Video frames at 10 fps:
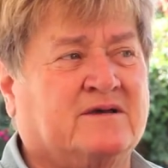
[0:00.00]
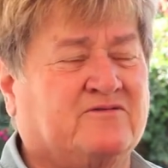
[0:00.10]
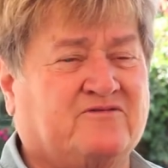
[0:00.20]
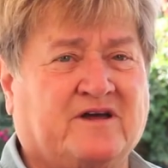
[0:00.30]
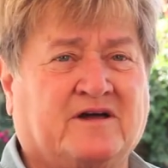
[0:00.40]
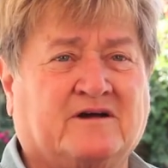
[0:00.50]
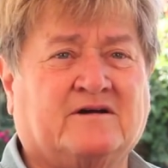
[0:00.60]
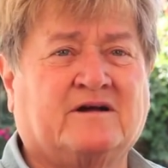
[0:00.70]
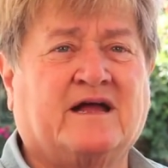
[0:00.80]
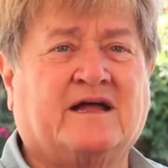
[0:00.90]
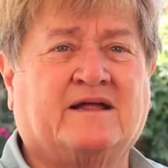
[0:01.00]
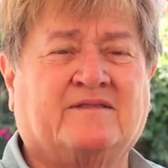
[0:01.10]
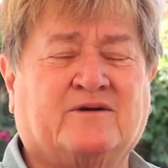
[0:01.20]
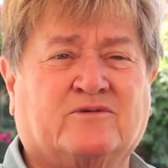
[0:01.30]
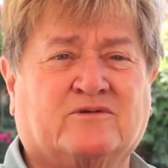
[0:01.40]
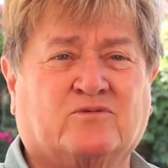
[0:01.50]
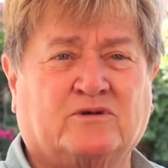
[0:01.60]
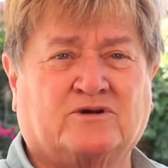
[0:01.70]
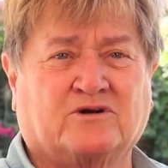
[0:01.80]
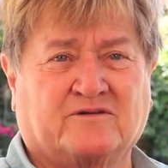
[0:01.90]
Fair, and there were
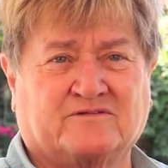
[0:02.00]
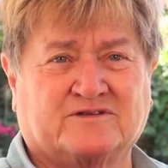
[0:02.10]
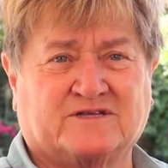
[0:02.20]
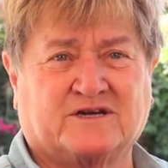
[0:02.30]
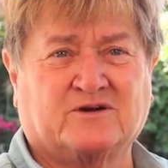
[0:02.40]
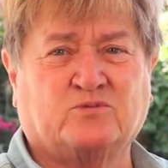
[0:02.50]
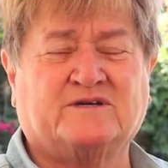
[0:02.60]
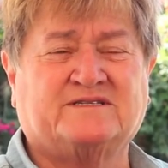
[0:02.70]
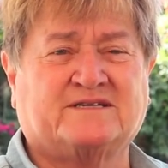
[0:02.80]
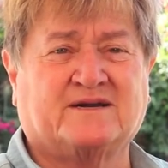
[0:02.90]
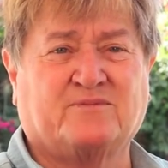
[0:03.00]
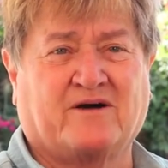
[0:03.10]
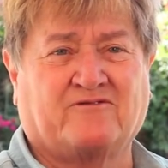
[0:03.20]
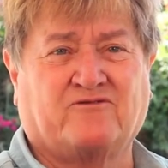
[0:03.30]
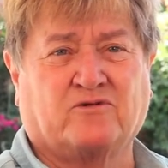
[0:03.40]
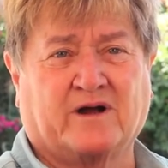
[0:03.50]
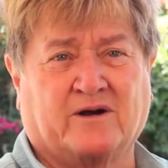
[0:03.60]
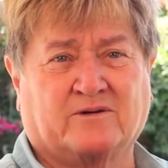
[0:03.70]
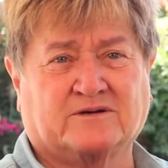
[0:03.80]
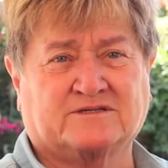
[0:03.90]
wood carvers there, and we stayed about 4
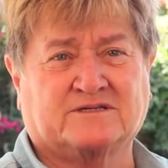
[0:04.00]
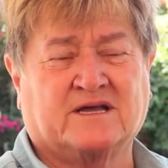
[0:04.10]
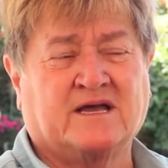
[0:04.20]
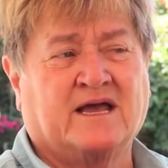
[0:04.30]
hours